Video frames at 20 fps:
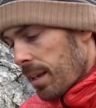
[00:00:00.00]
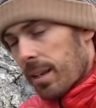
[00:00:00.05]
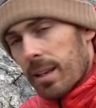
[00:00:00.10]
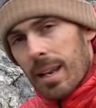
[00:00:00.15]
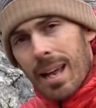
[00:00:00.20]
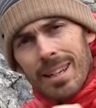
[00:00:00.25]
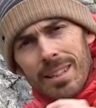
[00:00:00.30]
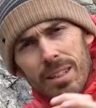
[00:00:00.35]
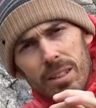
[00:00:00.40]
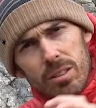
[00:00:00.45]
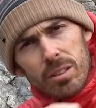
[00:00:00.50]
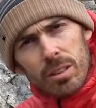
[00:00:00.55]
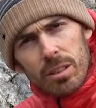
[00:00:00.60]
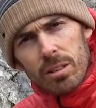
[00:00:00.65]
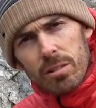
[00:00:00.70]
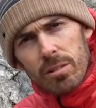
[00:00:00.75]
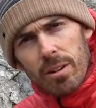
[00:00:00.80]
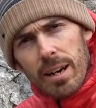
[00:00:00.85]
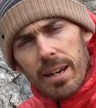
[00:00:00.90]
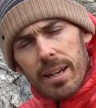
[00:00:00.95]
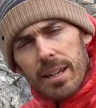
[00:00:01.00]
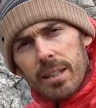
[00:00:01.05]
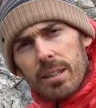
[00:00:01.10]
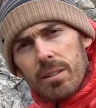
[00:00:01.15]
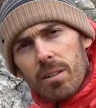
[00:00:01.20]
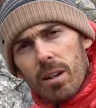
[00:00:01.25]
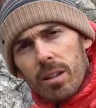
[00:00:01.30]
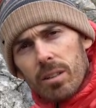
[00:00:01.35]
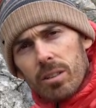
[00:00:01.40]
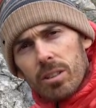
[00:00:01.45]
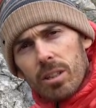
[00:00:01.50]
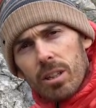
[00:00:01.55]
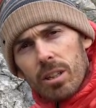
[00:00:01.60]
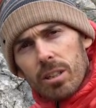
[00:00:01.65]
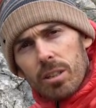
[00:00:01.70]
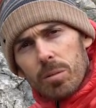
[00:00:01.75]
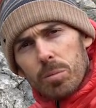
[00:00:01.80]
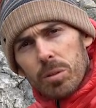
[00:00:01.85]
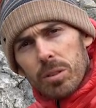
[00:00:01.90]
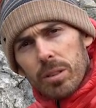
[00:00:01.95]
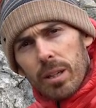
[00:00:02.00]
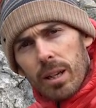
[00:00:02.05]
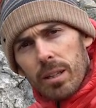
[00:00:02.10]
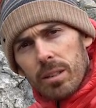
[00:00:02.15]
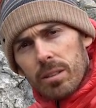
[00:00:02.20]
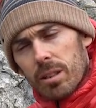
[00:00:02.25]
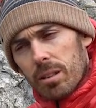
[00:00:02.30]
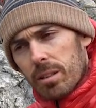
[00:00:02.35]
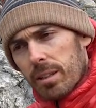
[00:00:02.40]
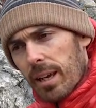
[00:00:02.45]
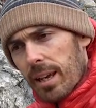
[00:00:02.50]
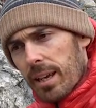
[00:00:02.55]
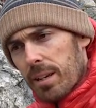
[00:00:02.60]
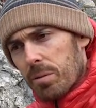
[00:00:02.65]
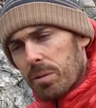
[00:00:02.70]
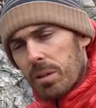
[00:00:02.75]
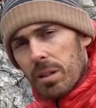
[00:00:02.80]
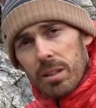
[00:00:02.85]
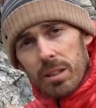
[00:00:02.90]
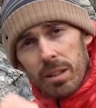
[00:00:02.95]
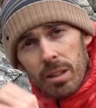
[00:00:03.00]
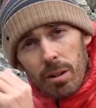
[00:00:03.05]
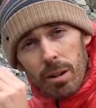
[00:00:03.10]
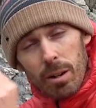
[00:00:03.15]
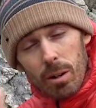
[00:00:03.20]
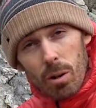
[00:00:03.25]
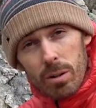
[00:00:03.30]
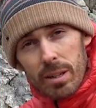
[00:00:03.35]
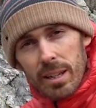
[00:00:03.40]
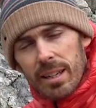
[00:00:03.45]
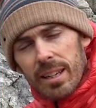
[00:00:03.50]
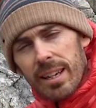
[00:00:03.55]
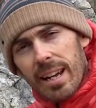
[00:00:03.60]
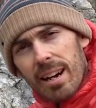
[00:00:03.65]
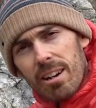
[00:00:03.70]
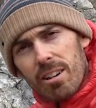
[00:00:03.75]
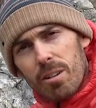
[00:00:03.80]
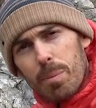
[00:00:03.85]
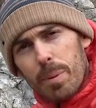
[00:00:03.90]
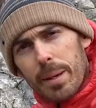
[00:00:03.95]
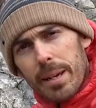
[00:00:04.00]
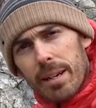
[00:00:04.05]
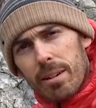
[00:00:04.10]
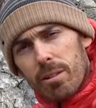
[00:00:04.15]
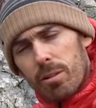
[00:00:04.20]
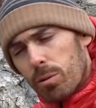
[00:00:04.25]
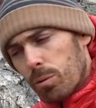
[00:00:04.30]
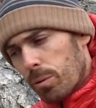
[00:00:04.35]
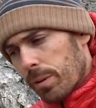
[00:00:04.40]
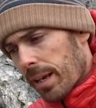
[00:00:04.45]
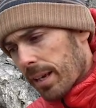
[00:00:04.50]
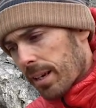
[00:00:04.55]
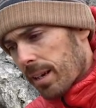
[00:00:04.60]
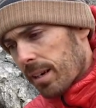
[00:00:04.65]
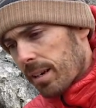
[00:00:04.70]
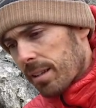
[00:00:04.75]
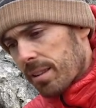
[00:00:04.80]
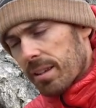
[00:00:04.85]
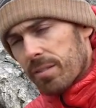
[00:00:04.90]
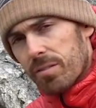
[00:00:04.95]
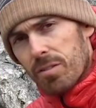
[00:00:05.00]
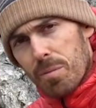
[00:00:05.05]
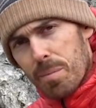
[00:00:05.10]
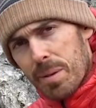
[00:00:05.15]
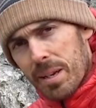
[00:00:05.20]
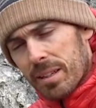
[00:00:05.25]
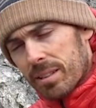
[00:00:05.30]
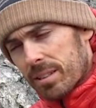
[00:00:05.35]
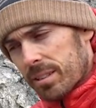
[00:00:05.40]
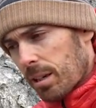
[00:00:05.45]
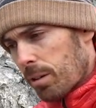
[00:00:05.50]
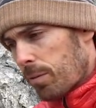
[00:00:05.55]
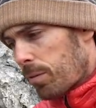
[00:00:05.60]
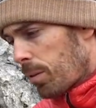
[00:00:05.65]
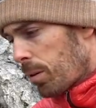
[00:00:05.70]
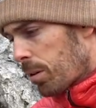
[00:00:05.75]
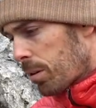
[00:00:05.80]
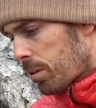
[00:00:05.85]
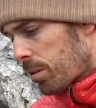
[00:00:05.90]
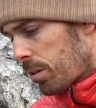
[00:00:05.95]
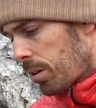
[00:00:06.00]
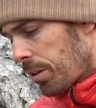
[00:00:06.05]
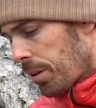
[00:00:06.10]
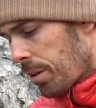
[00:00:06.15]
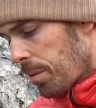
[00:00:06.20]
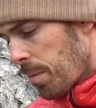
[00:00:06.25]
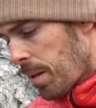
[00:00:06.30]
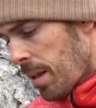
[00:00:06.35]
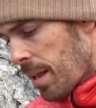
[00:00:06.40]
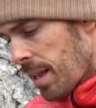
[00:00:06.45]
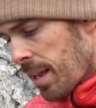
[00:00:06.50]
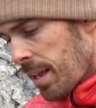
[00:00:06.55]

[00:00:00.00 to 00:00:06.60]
Lanyards are great in the right circumstance, okay, with a a locking carabiner and all that kind of thing. For me, a self-locker on them.